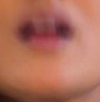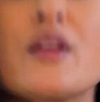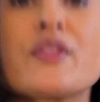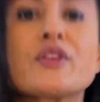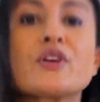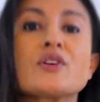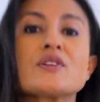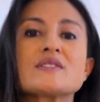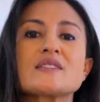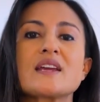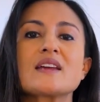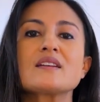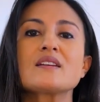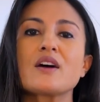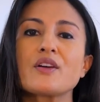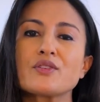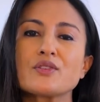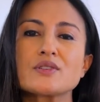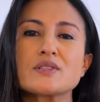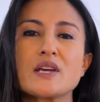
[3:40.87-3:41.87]
There is
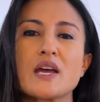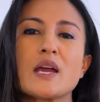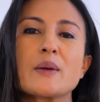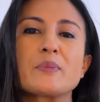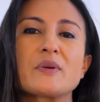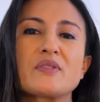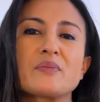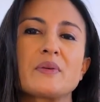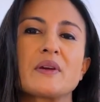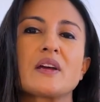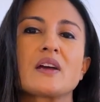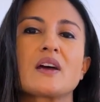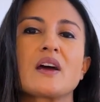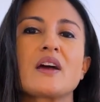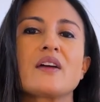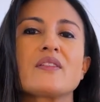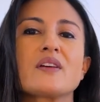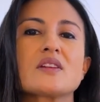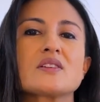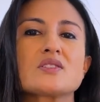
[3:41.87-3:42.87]
another type of pink eye
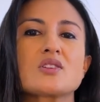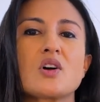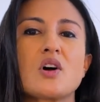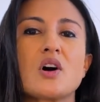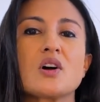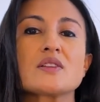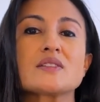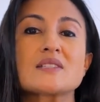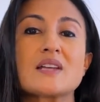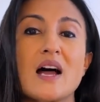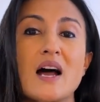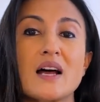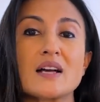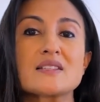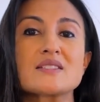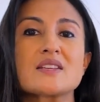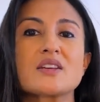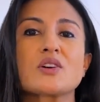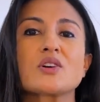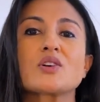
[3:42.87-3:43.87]
that is called
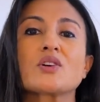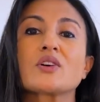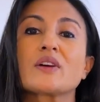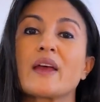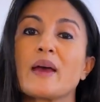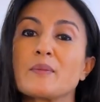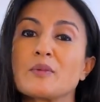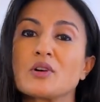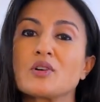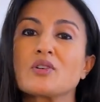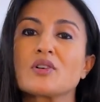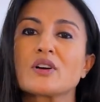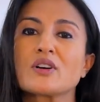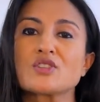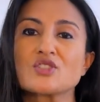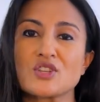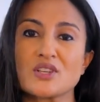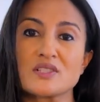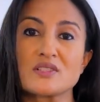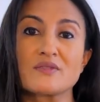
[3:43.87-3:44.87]
toxic or chemical
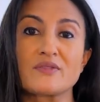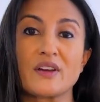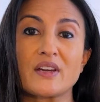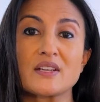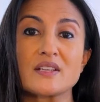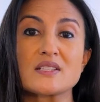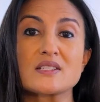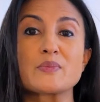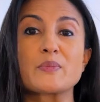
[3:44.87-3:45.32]
conjunctivitis,